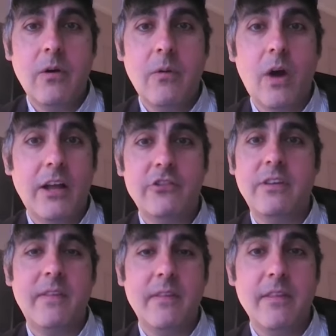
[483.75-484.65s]

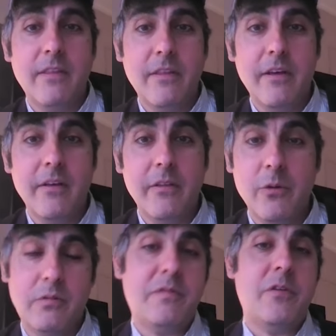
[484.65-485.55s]
watching the
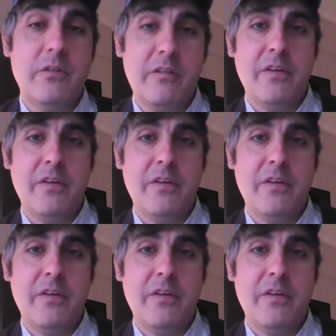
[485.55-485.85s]
those first